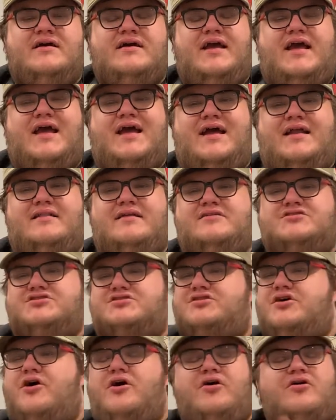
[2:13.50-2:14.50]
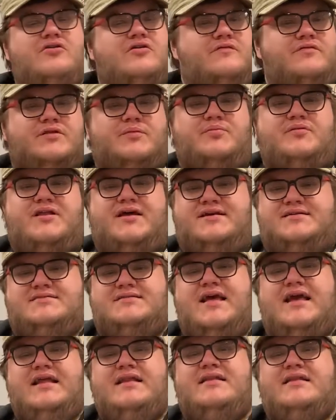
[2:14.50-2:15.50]
And they're just all over the place.
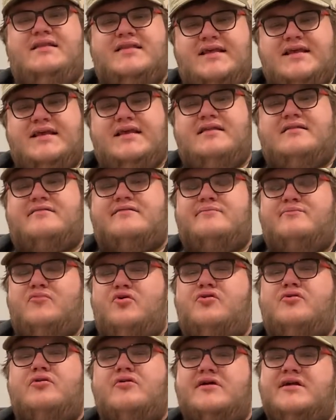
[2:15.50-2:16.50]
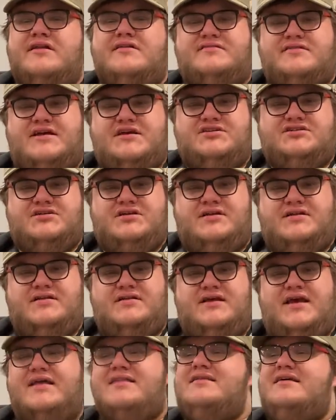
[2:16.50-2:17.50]
They need some more organization,
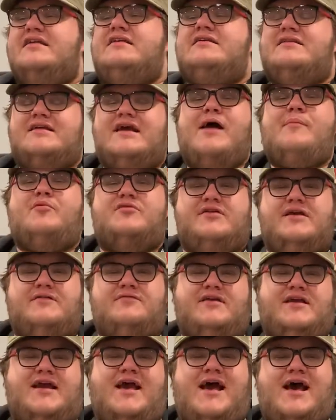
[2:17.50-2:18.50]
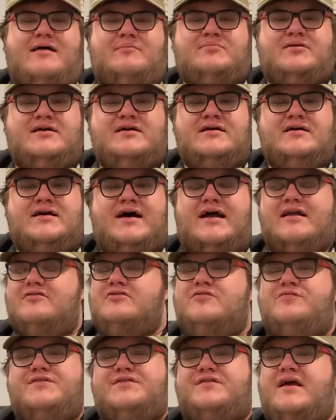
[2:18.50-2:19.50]
at least on the Apple TV app. I don't know
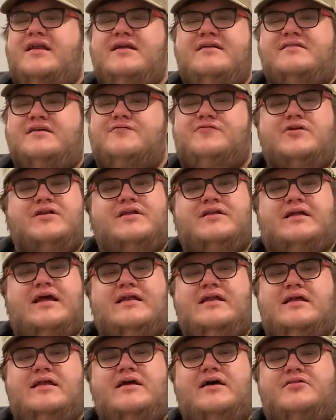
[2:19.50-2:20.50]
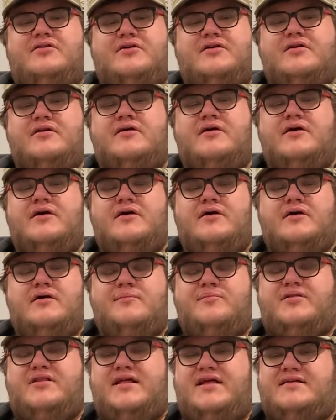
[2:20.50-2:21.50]
if it's any different in any other
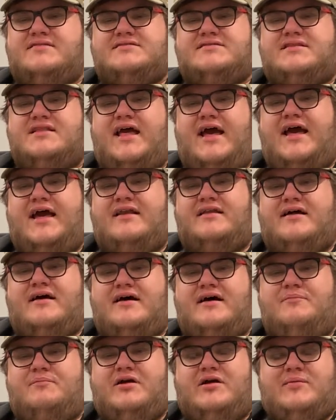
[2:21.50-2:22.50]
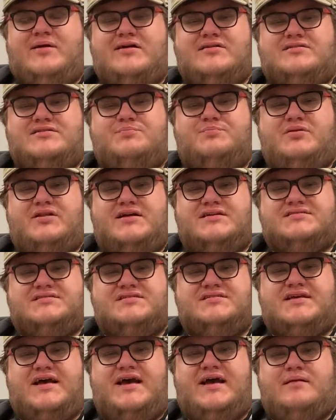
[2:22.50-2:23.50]
place that Paramount Plus
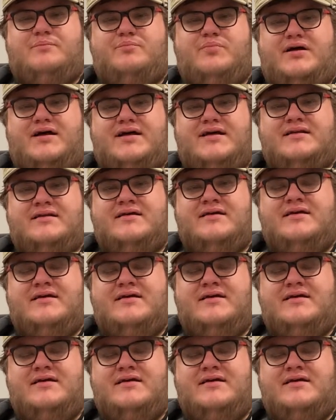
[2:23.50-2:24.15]
is at, but